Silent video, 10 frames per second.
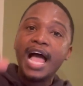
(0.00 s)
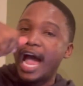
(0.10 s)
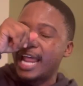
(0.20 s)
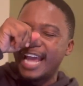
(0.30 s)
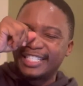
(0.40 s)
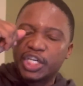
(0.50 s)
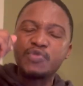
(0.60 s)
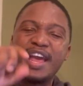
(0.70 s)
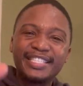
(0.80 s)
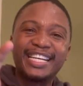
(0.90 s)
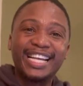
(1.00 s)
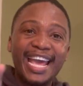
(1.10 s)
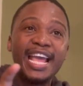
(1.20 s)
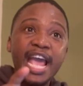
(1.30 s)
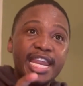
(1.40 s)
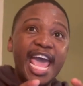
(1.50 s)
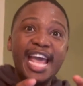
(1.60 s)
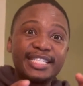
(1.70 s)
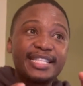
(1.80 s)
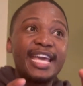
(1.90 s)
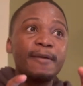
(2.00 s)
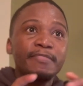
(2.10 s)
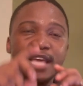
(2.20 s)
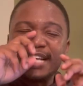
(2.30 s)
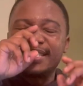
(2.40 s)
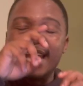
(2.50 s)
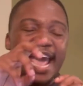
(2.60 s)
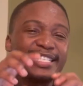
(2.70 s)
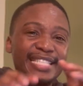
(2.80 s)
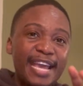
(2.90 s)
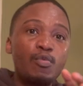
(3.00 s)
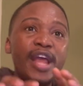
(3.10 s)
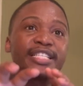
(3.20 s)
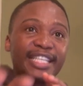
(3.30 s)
I, I decree and declare as they as, as they went